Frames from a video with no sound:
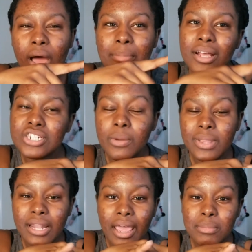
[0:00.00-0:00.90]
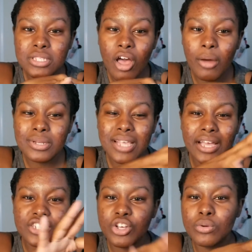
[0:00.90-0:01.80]
I'm not sure what the name is called, it's
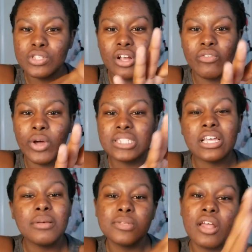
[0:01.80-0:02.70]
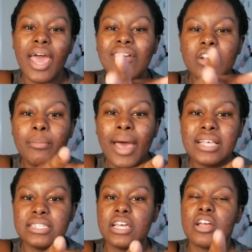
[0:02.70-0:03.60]
like Show Us Your Voice. It comes on after
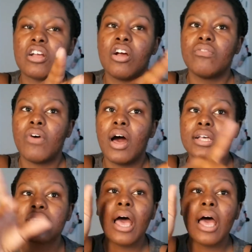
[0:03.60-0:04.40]
Masked Singer on Fox.